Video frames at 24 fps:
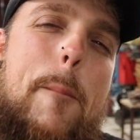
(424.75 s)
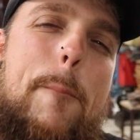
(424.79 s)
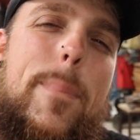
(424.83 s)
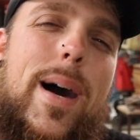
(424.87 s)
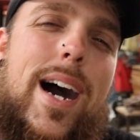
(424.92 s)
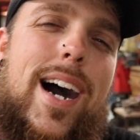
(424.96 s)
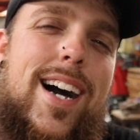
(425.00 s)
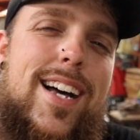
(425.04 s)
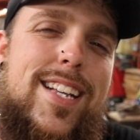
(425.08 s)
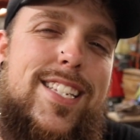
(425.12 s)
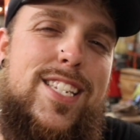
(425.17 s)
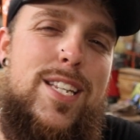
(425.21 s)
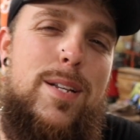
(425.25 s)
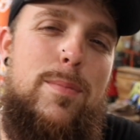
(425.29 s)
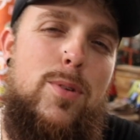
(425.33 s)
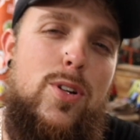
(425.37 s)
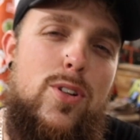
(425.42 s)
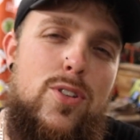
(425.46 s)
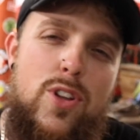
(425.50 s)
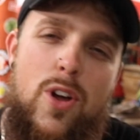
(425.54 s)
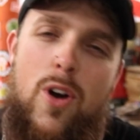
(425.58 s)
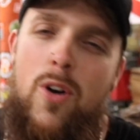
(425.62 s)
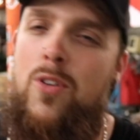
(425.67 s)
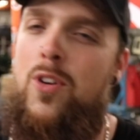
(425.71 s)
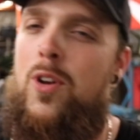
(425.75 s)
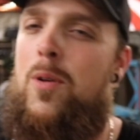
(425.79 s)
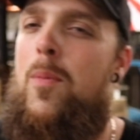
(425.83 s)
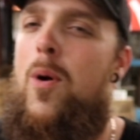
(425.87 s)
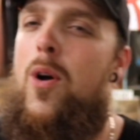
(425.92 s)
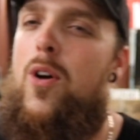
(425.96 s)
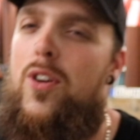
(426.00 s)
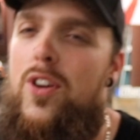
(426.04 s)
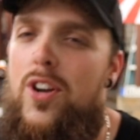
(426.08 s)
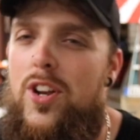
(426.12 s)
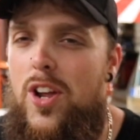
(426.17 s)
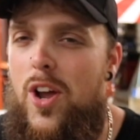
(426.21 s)
possible donor
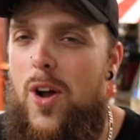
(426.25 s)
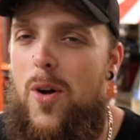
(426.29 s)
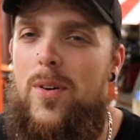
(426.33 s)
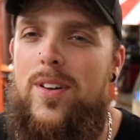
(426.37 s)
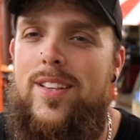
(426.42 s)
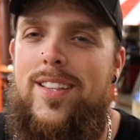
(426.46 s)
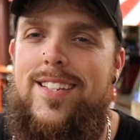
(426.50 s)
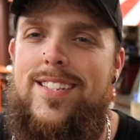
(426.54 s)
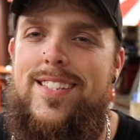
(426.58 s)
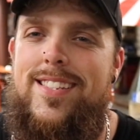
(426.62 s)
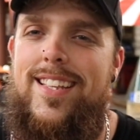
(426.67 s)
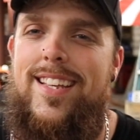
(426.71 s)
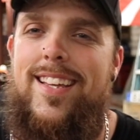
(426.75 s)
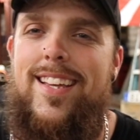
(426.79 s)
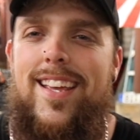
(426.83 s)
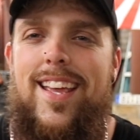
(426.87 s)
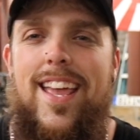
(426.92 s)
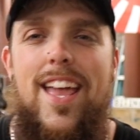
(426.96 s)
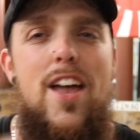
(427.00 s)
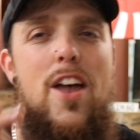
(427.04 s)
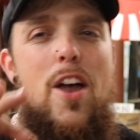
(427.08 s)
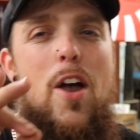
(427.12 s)
motor to go in this thing.